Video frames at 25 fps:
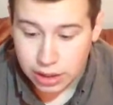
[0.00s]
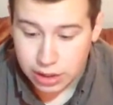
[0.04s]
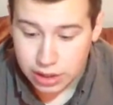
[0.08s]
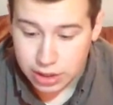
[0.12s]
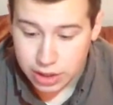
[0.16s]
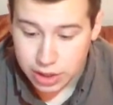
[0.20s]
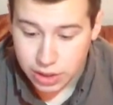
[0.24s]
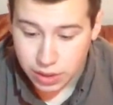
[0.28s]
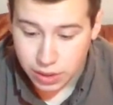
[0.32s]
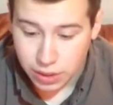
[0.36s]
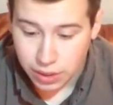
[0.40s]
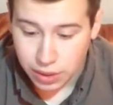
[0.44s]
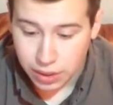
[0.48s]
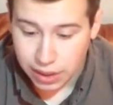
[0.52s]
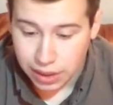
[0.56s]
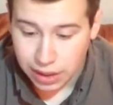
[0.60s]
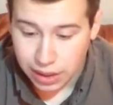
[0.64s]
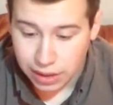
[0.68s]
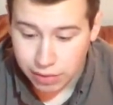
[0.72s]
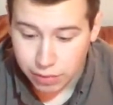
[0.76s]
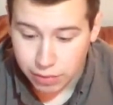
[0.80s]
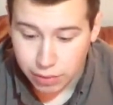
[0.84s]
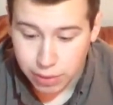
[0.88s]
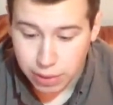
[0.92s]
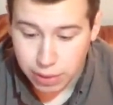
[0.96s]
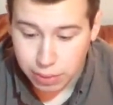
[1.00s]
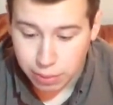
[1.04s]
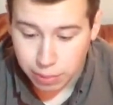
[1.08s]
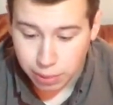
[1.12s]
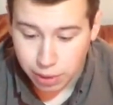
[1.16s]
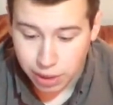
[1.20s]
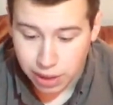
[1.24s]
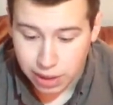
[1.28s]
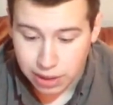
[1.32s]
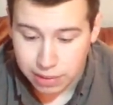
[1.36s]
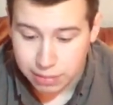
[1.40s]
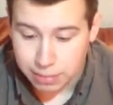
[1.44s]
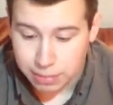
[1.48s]
So if we
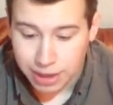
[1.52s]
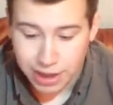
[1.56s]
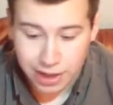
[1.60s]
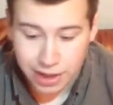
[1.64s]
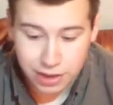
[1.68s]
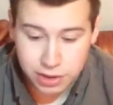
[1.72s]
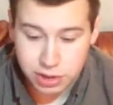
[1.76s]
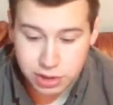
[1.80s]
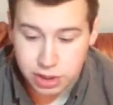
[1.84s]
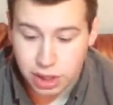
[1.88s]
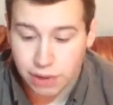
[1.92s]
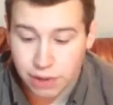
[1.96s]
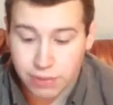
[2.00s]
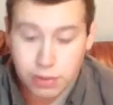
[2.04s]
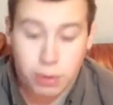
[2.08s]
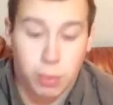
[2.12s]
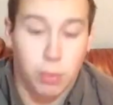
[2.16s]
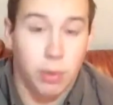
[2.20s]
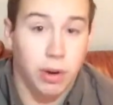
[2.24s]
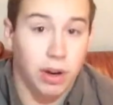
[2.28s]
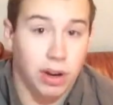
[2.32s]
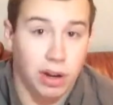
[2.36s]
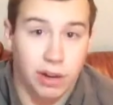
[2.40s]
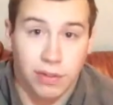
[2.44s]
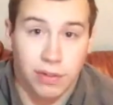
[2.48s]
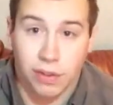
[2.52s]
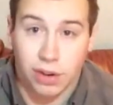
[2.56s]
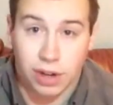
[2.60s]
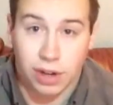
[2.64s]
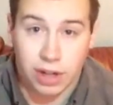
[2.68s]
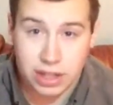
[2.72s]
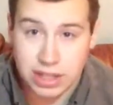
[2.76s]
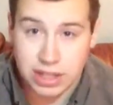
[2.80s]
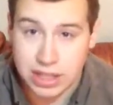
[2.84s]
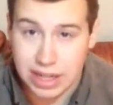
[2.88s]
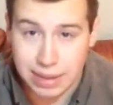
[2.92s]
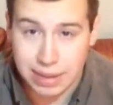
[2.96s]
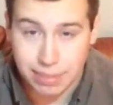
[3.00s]
run Microsoft Word, for
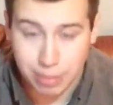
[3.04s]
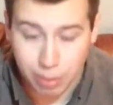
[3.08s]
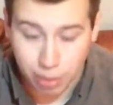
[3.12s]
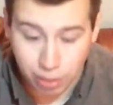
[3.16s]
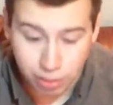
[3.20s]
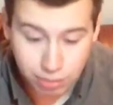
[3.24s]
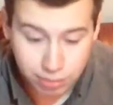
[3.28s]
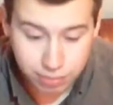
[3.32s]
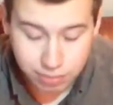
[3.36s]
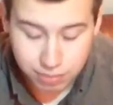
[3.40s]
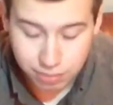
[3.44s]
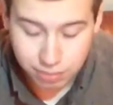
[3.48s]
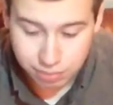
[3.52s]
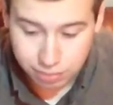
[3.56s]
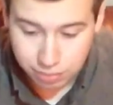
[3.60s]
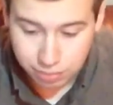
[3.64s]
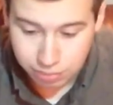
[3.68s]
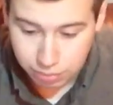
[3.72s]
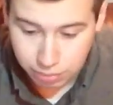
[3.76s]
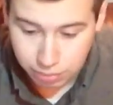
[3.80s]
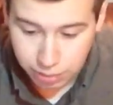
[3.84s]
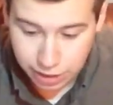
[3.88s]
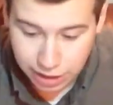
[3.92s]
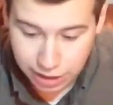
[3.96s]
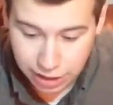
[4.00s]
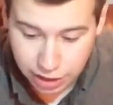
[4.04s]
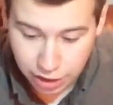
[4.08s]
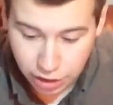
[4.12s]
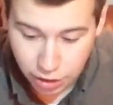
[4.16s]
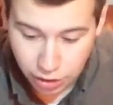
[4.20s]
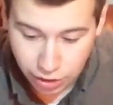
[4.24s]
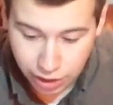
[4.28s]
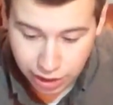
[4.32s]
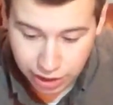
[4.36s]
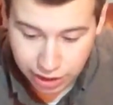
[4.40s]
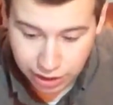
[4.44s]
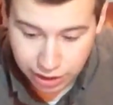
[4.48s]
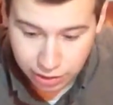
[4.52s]
example, we can go
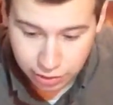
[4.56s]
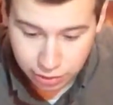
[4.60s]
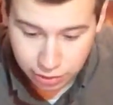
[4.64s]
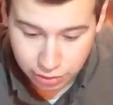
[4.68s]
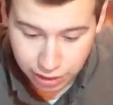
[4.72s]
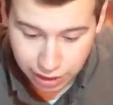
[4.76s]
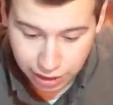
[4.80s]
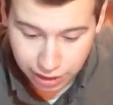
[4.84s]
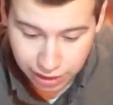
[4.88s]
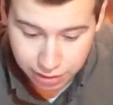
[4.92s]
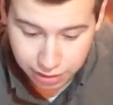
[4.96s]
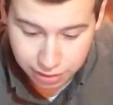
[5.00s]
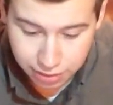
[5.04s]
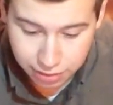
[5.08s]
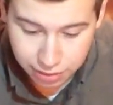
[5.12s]
ahead and do that.